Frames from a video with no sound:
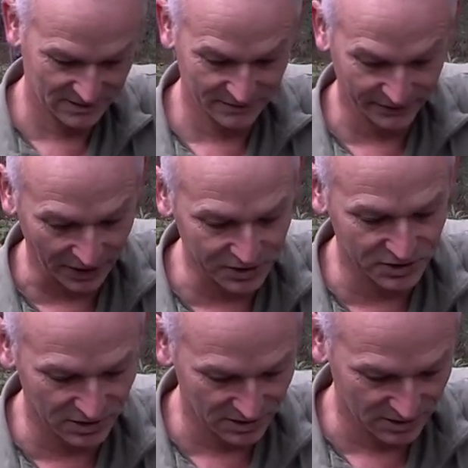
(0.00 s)

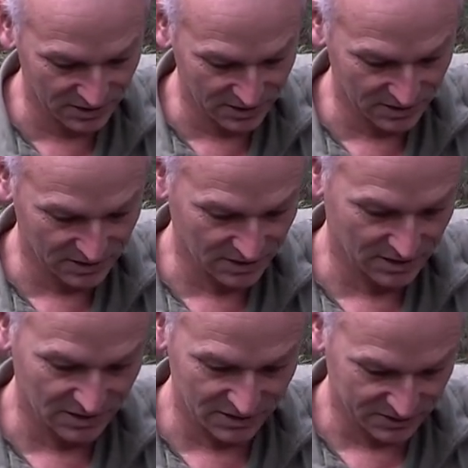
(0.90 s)
flash,
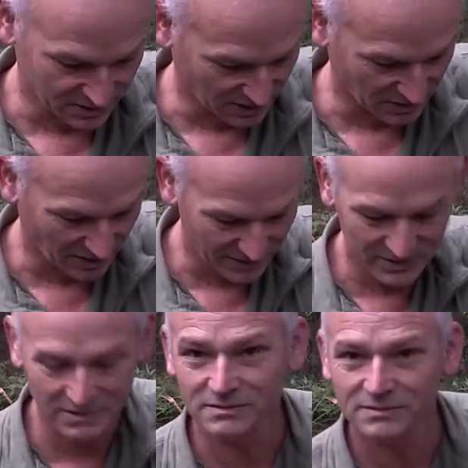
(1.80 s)
so I
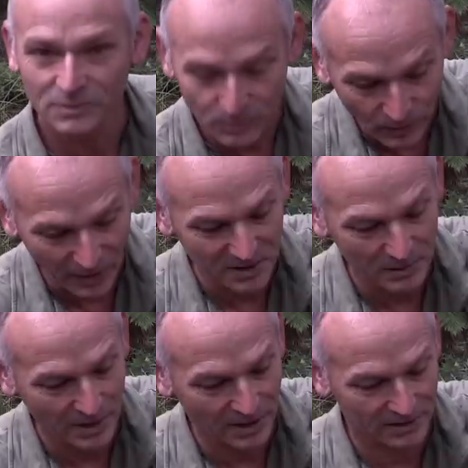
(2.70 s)
haven't worried
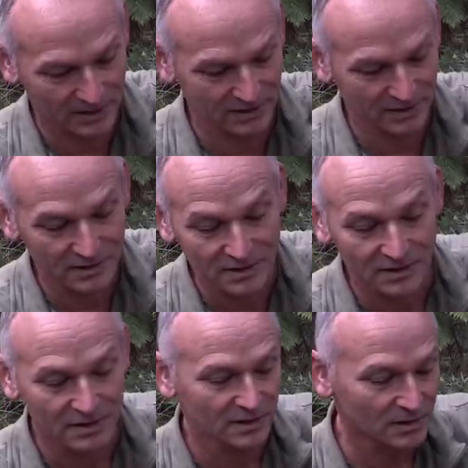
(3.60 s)
about
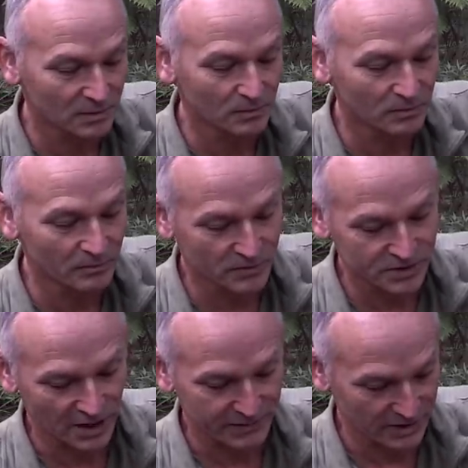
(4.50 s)

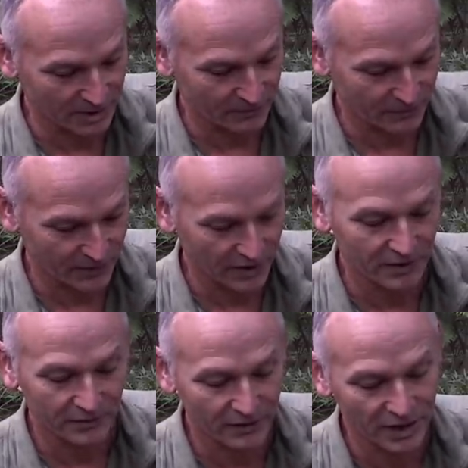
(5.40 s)
saving up for
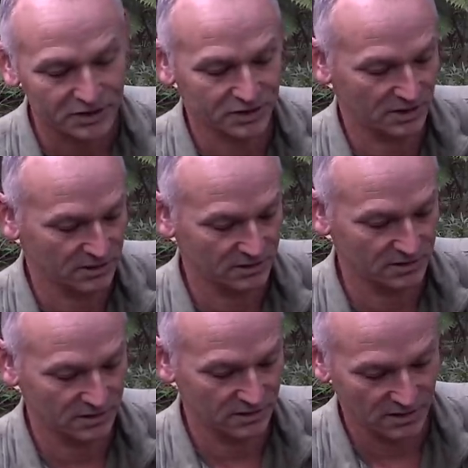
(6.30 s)
another flash
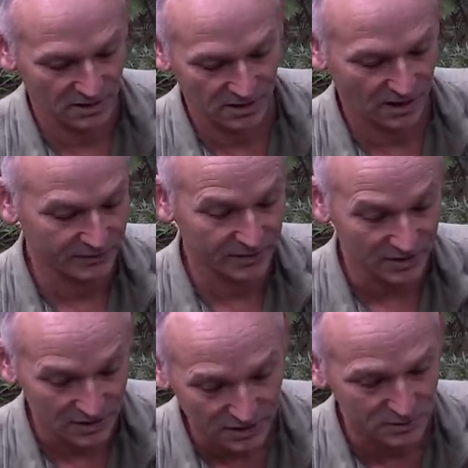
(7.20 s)
over the
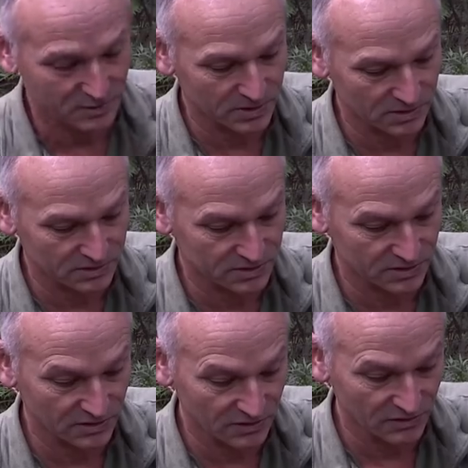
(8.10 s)
years, because
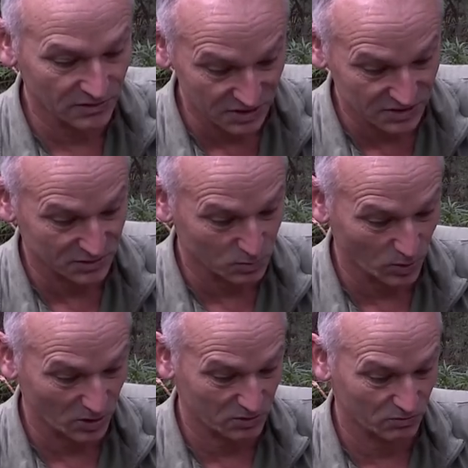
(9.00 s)
this has
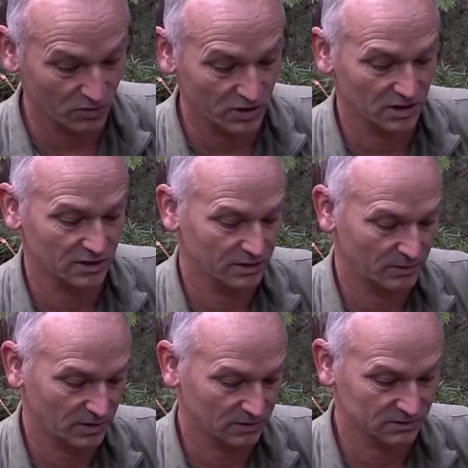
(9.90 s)
worked really
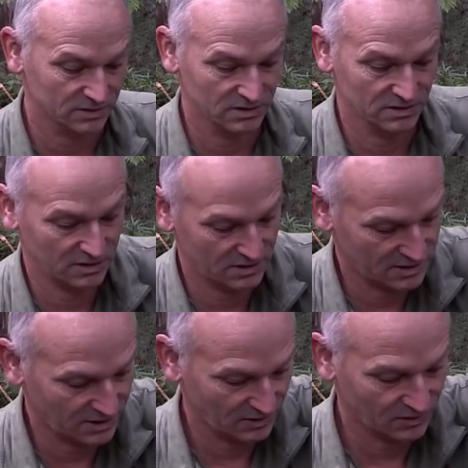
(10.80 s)
well. Doesn't
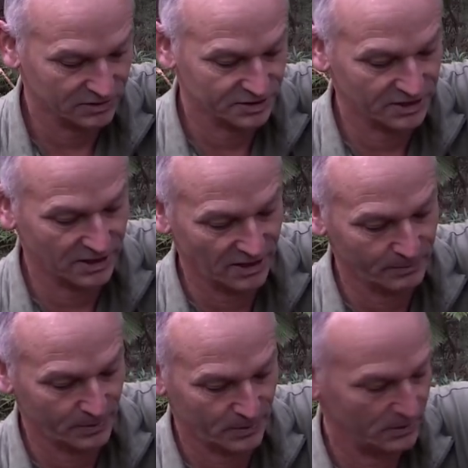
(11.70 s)
take long to set up.